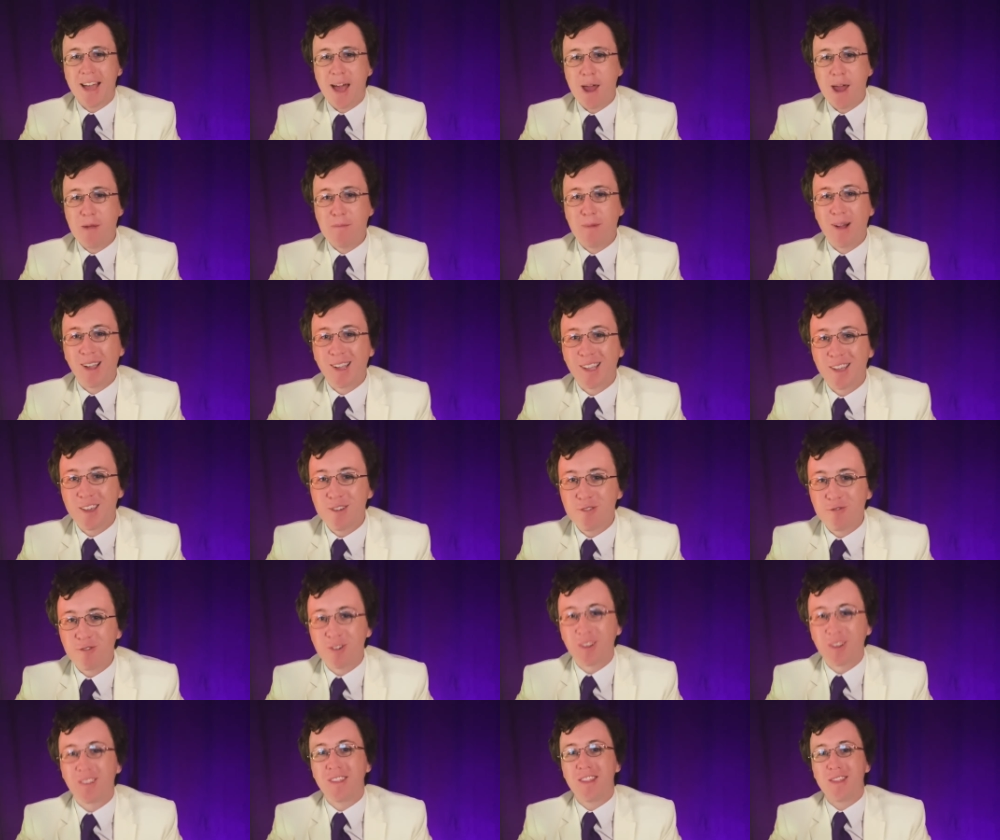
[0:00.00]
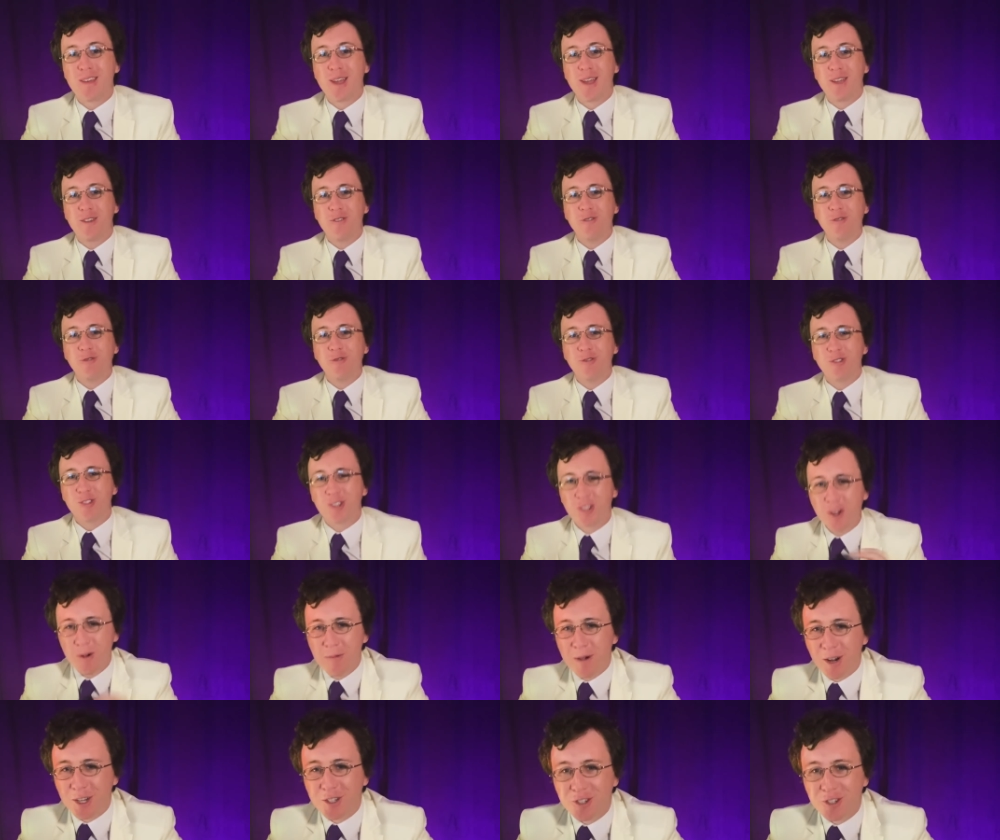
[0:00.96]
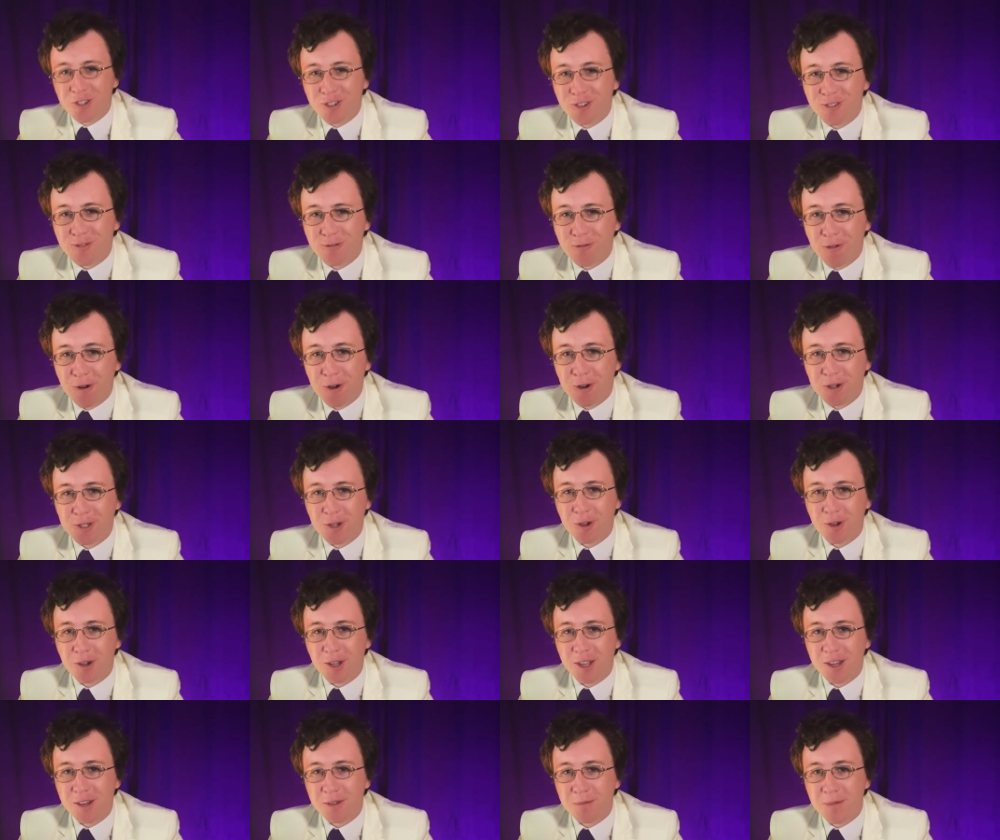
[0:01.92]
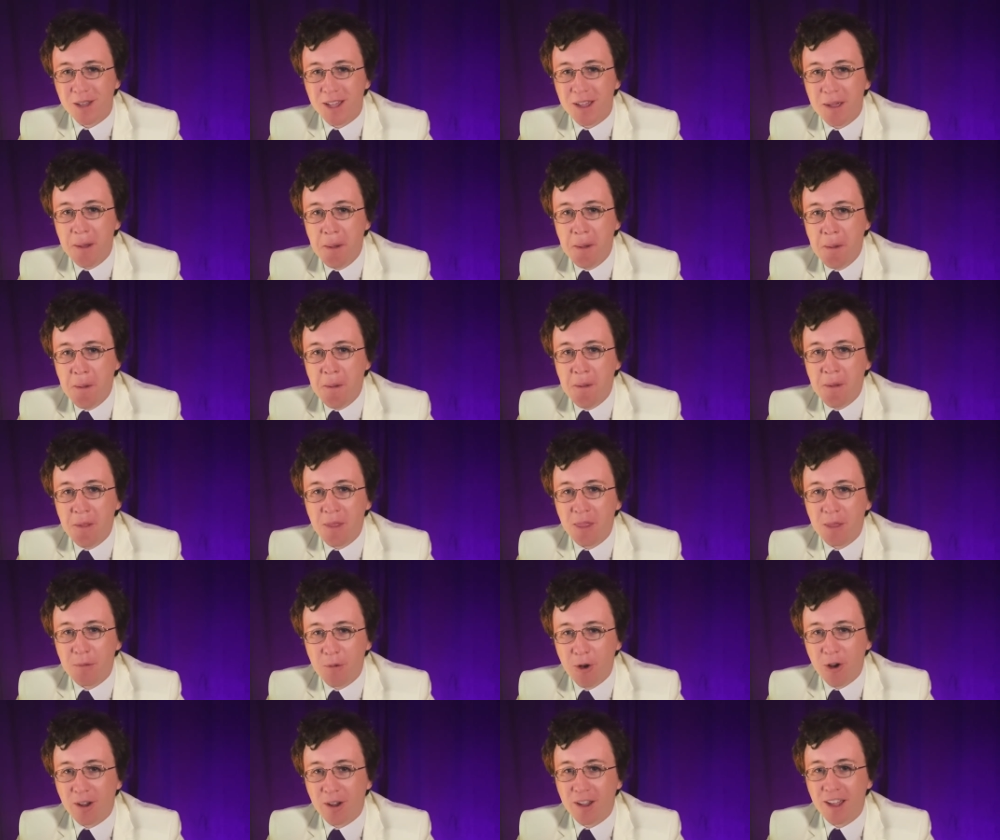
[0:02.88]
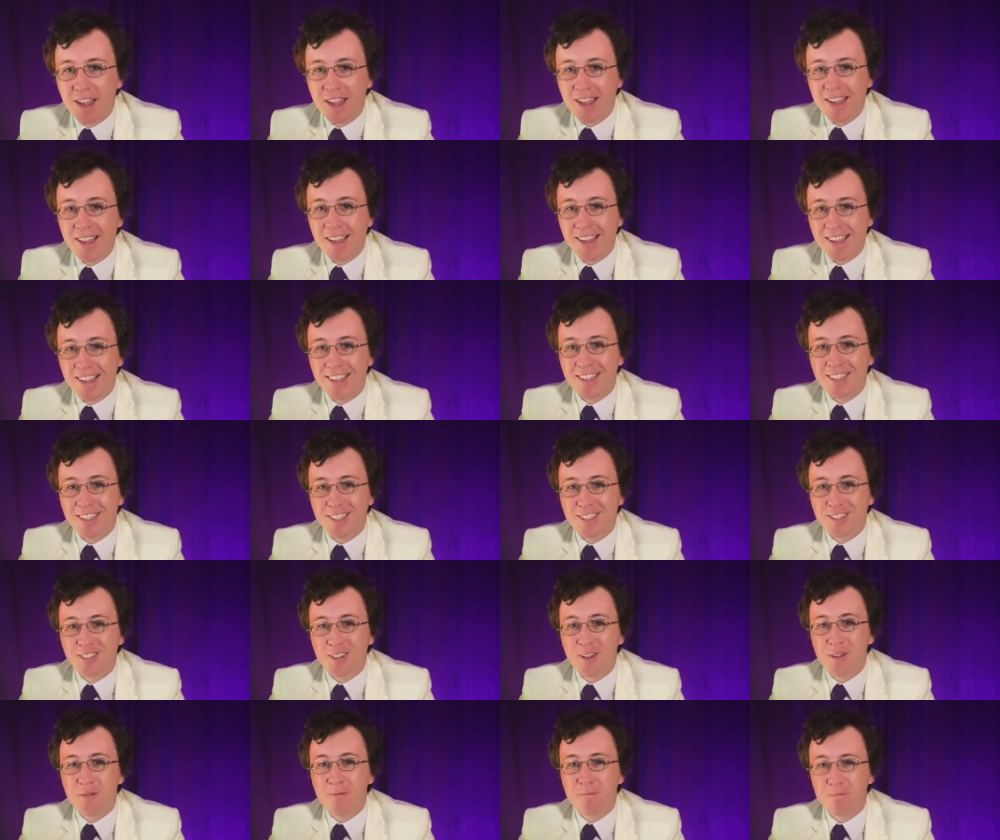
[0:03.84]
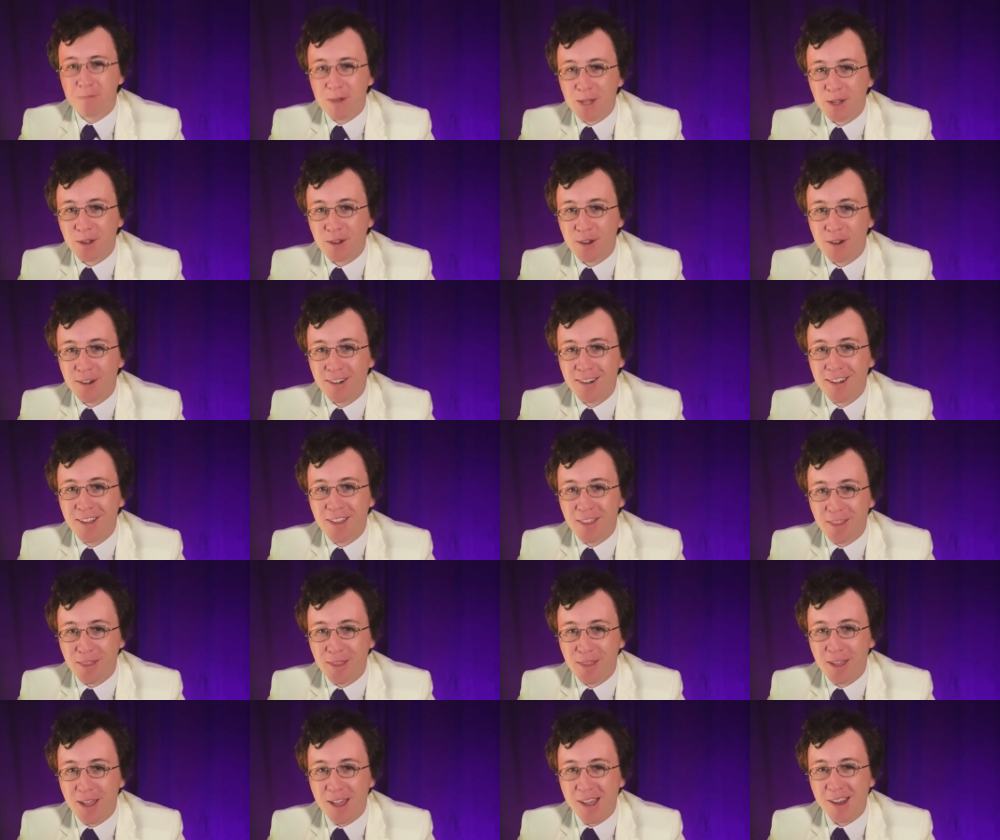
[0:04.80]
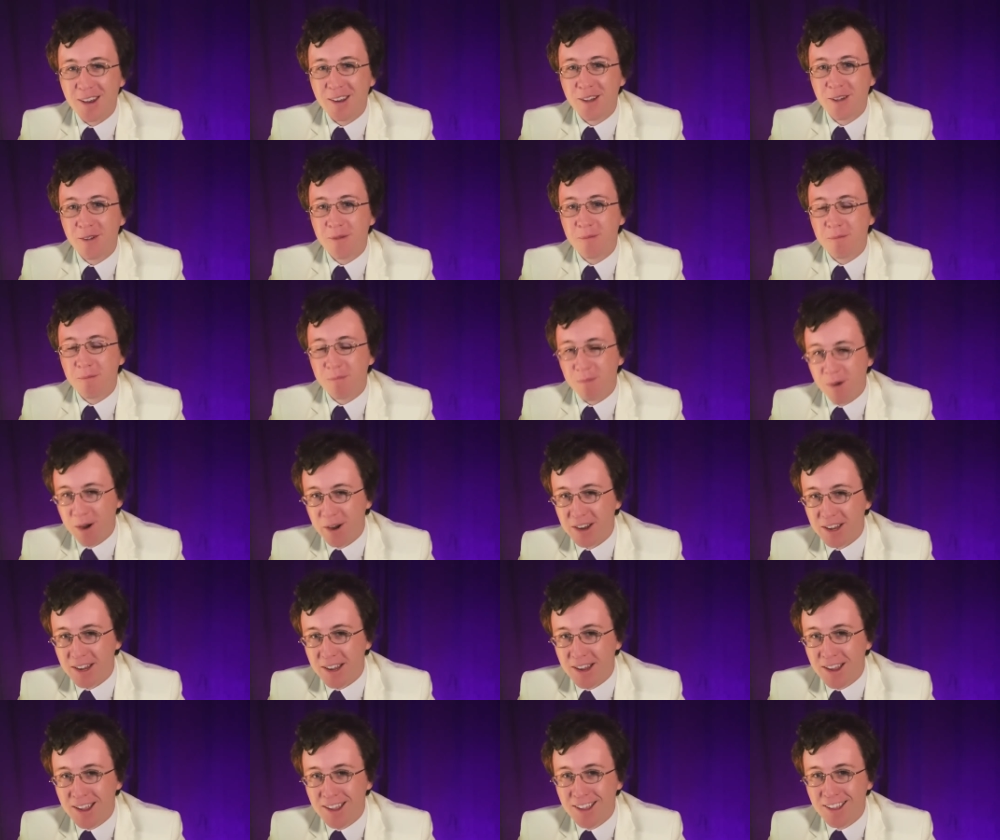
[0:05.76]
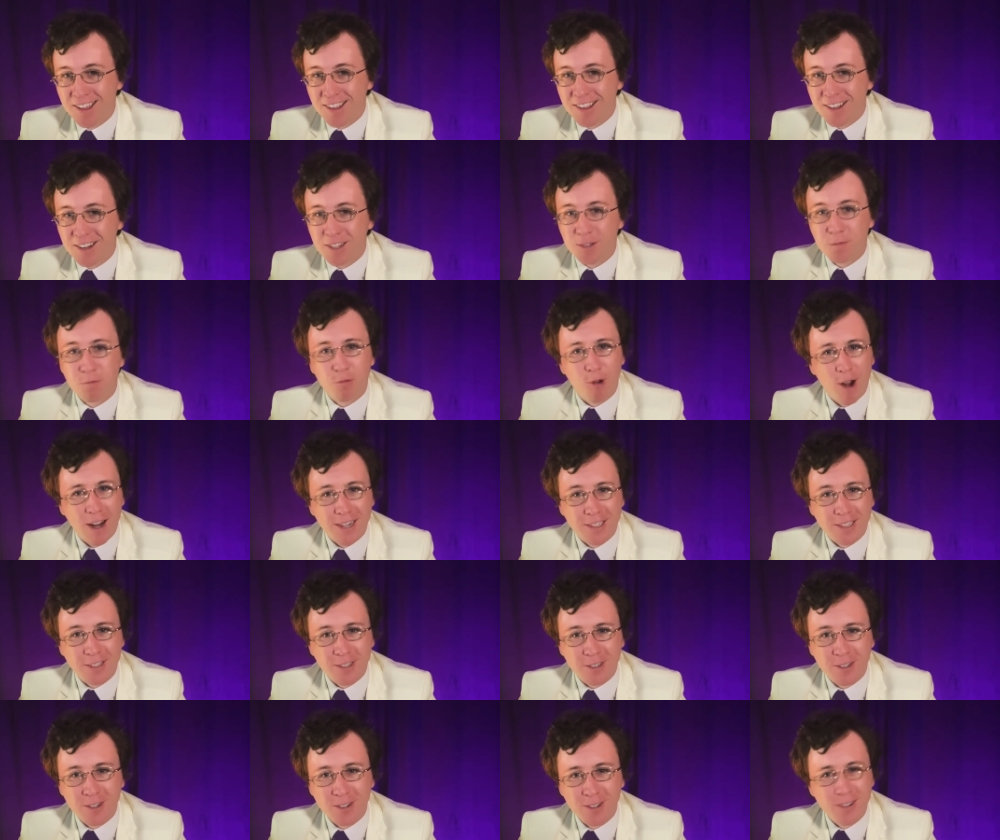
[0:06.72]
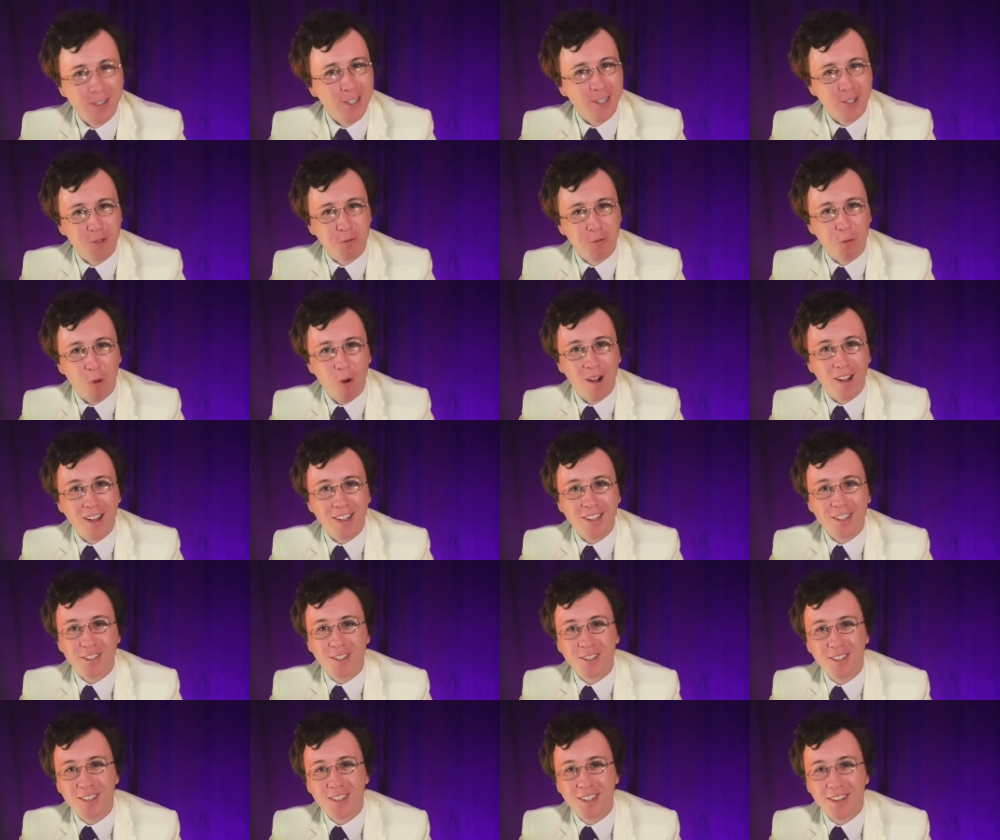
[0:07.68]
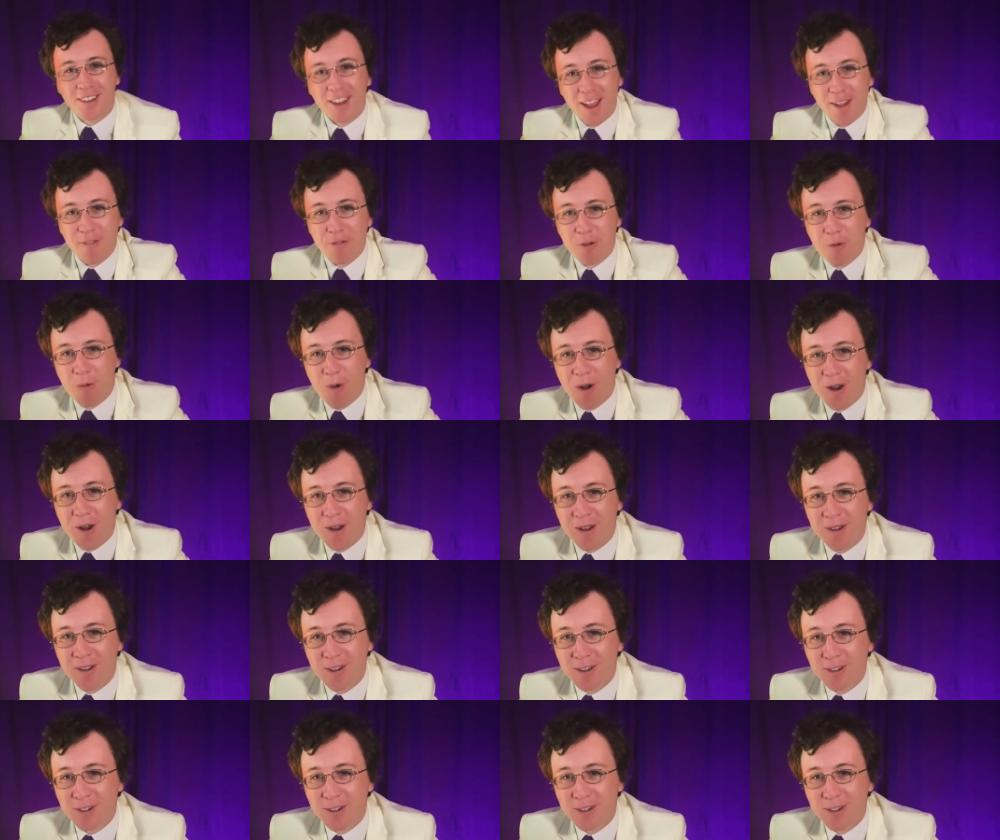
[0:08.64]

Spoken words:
and Micah Uetricht, thank you so much for talking to me. The book is bigger than Bernie. It is practical, it is wise, and everyone